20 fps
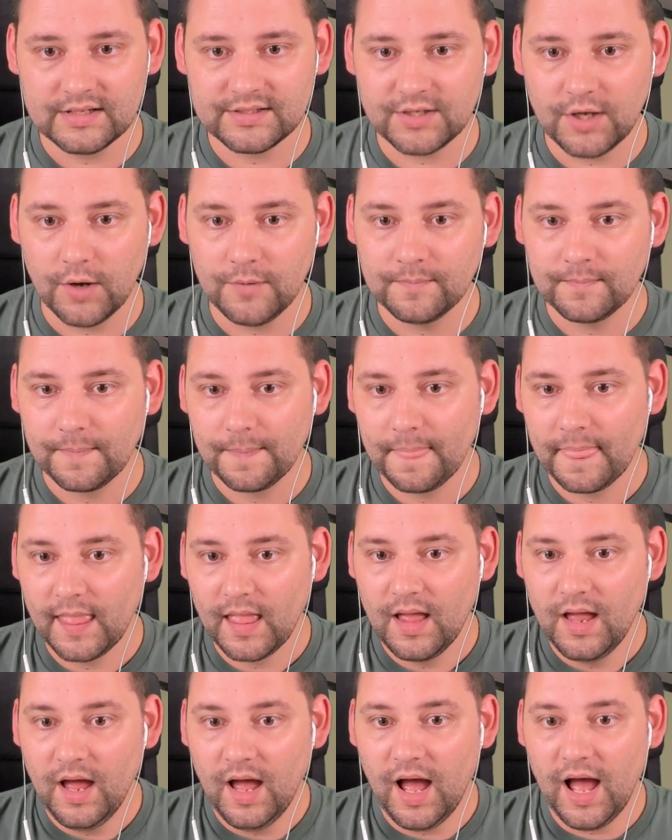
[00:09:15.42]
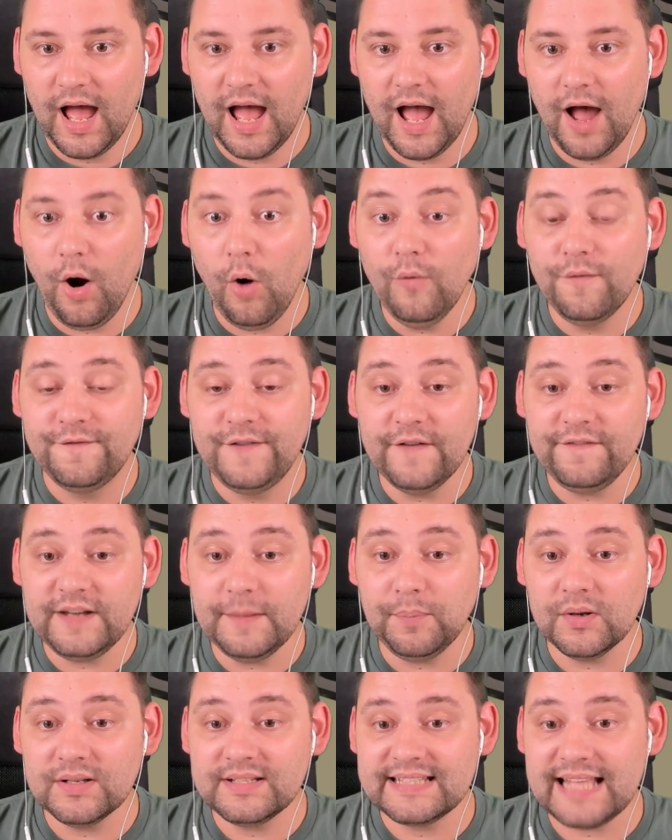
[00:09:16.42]
So, uh, oh,
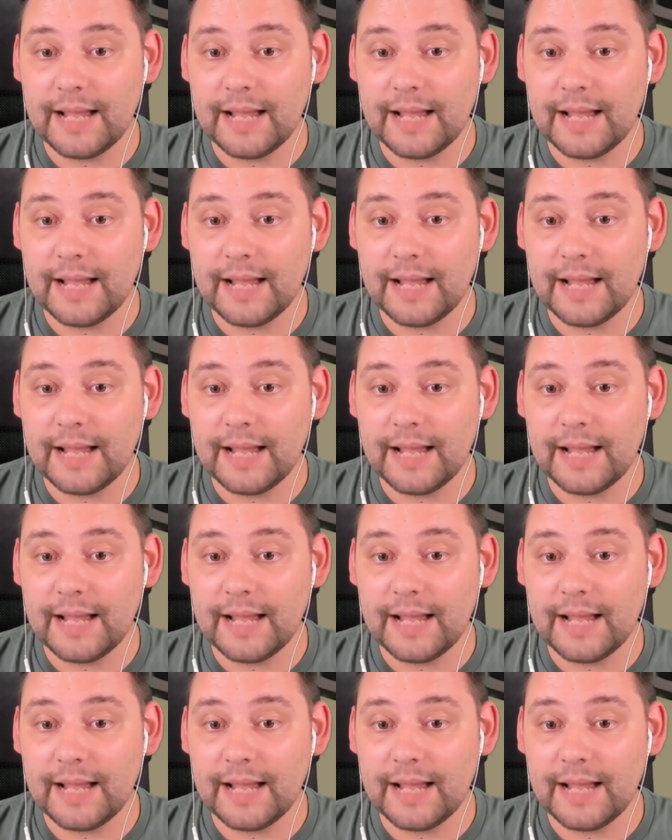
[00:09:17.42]
50 plus